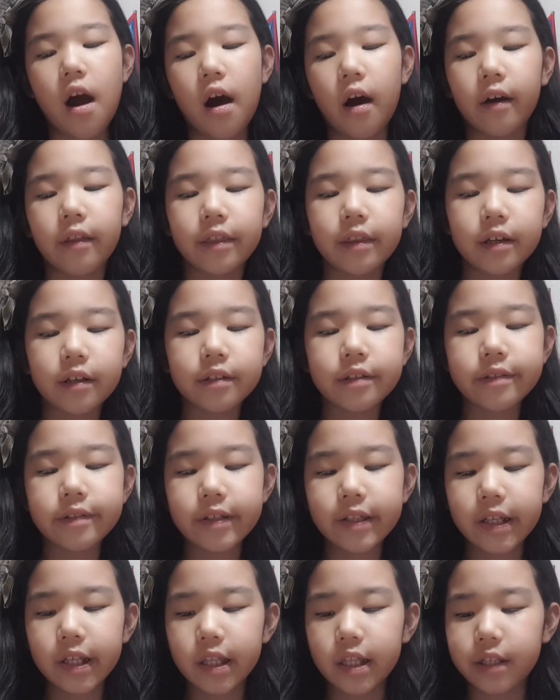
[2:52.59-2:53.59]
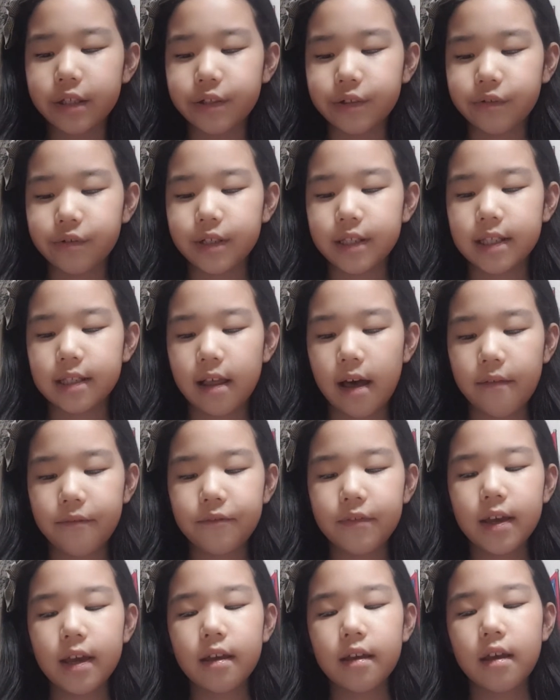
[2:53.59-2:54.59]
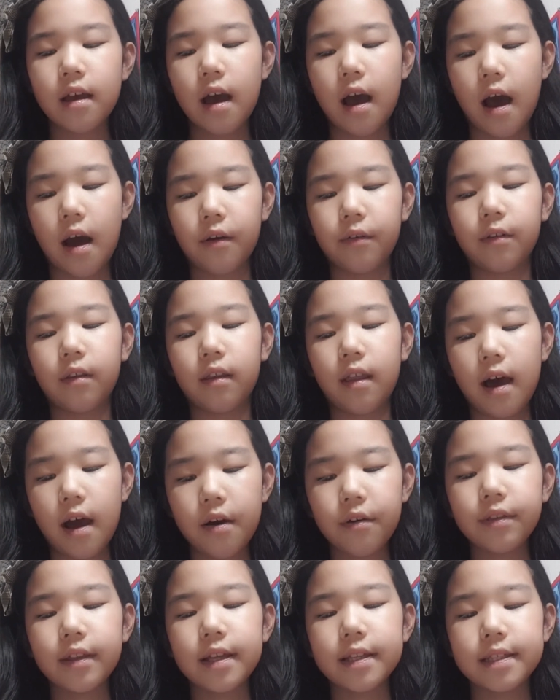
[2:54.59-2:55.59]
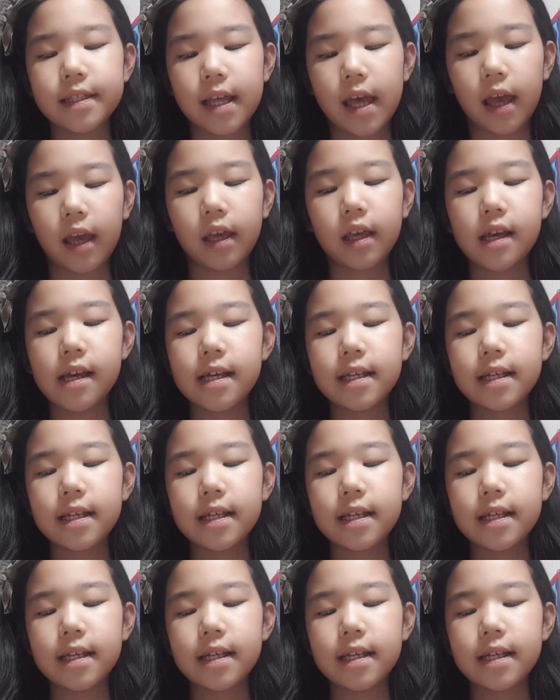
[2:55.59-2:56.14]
until soon the teacher was laughing out loud and saying,